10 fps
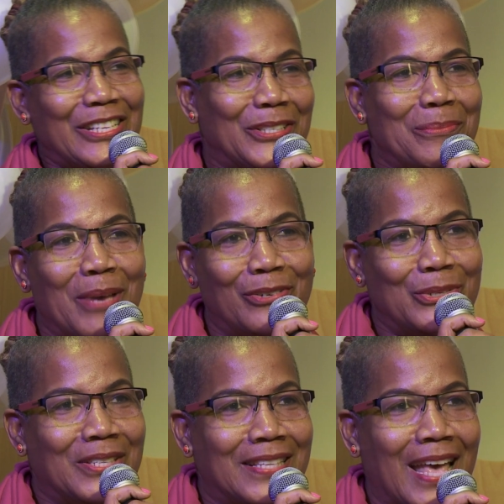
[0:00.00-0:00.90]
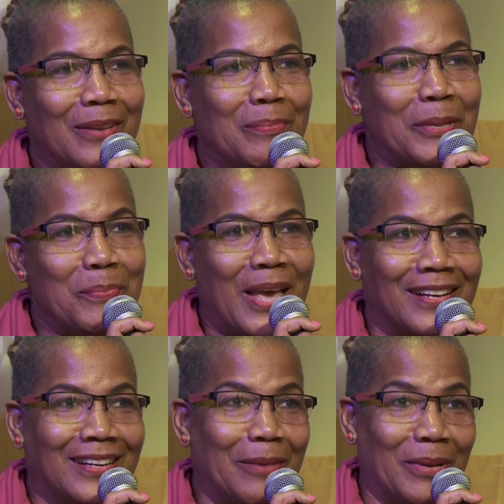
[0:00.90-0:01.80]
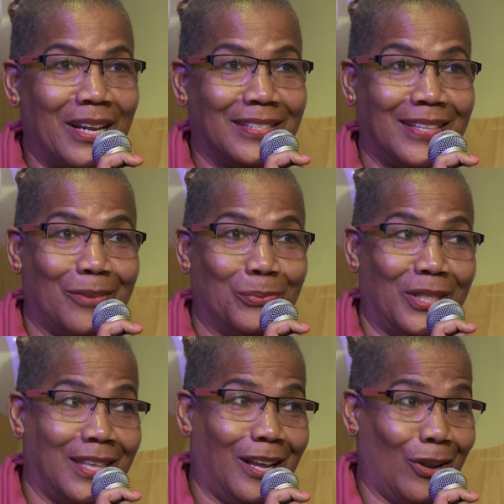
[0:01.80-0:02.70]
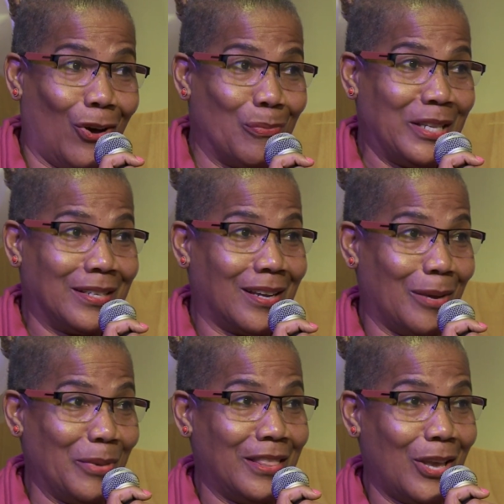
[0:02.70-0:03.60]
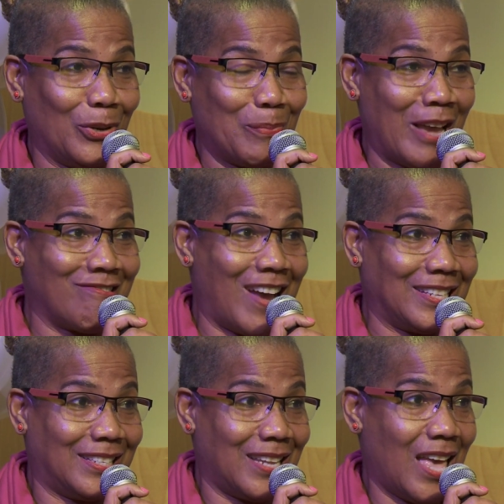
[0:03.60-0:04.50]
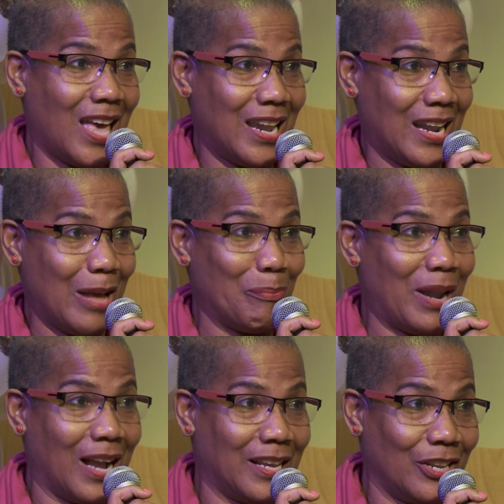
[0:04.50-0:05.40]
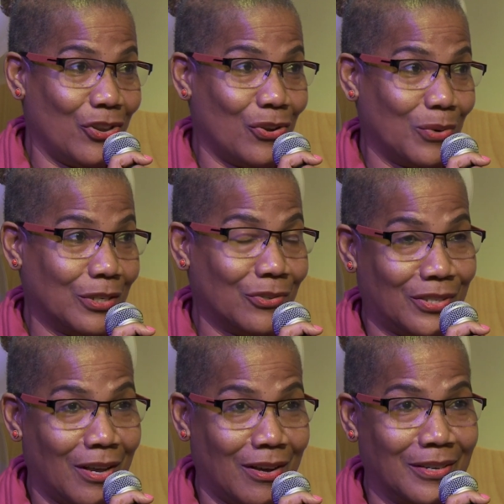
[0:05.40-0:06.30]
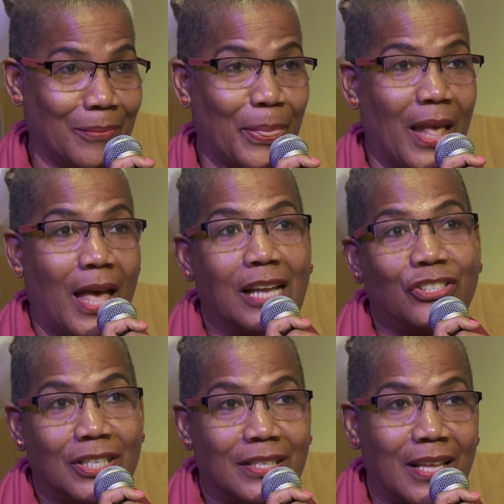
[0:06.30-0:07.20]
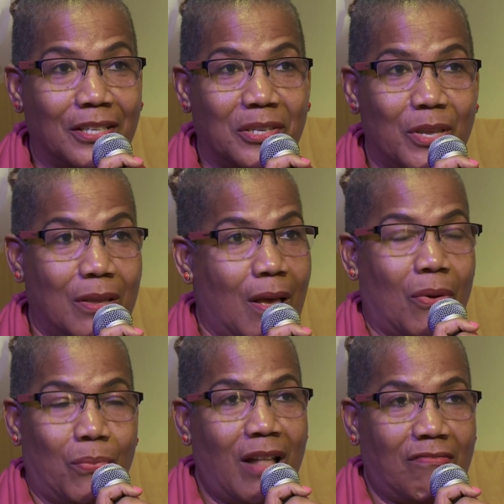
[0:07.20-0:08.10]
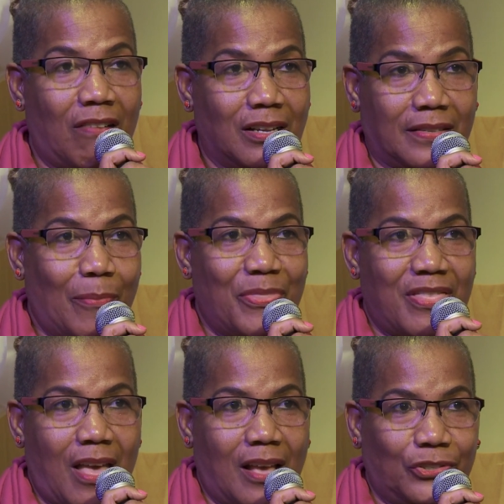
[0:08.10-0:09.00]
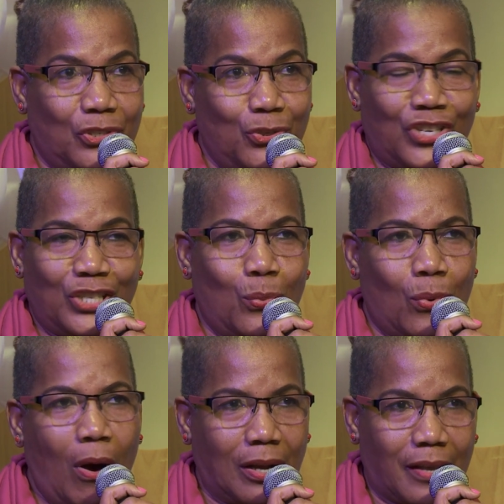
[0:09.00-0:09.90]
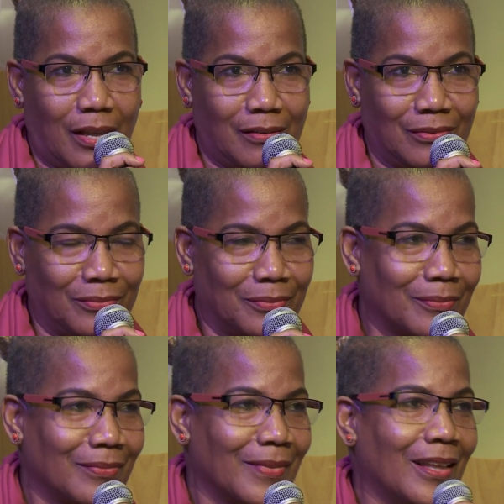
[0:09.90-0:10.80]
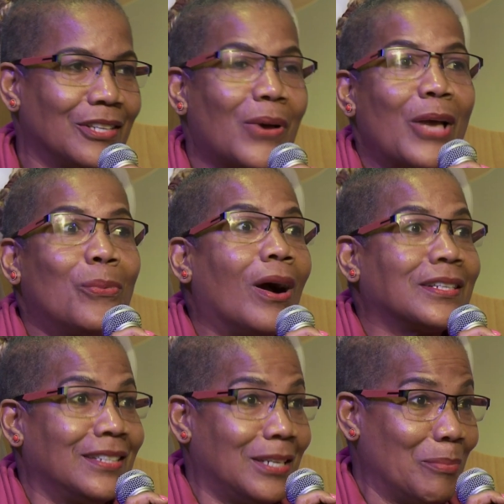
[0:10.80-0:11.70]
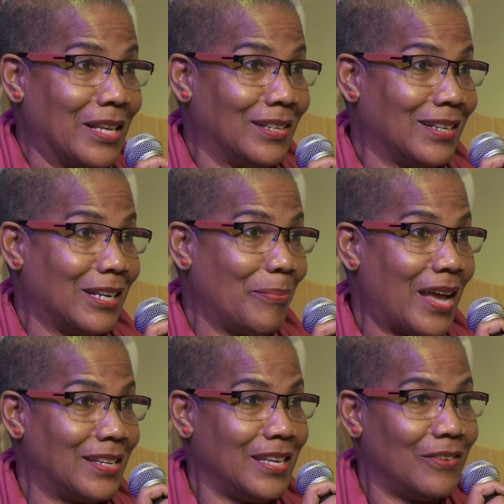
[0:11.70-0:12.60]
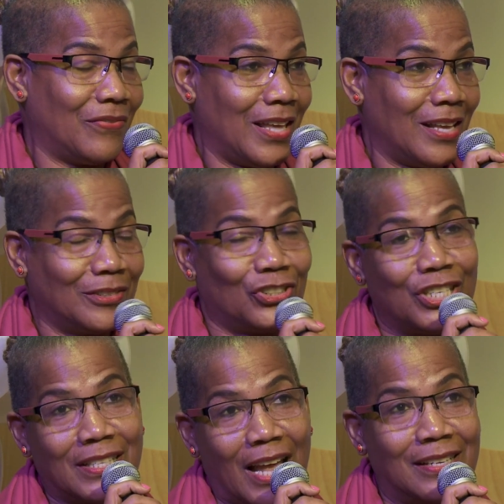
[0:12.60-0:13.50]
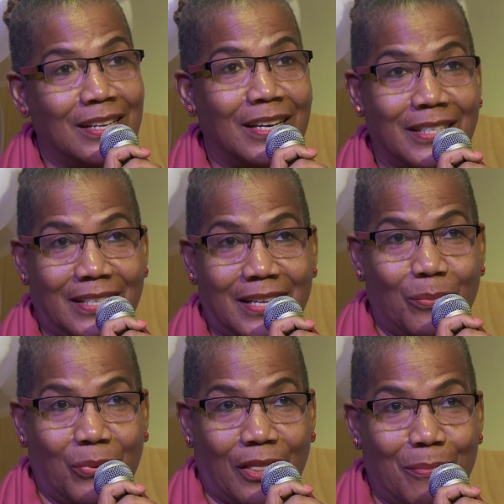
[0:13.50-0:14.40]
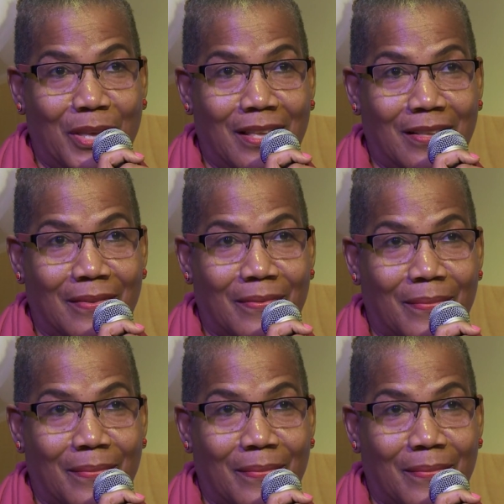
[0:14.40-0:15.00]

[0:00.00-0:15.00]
So Mary Lou said, meet me at the club. And I said, would they allow me to come in there with my rasta head, and I'm black and you know what goes on? And she said to me, well, Roz, I'm there, so you just walk in. So I walked in the McGill Club that evening. She sat in a hot tub with me.